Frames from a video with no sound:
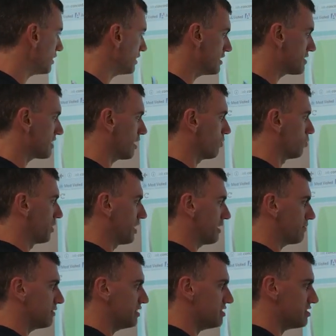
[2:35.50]
is that
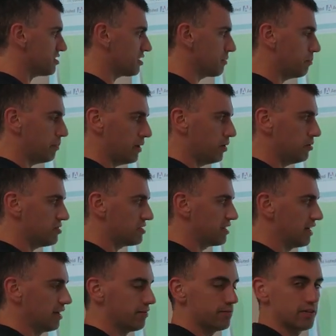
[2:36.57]
whatever this is composed
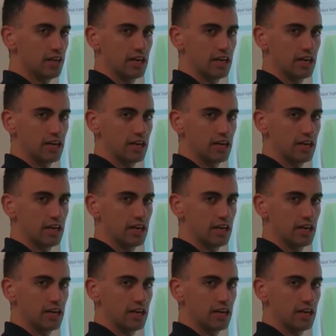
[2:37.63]
of,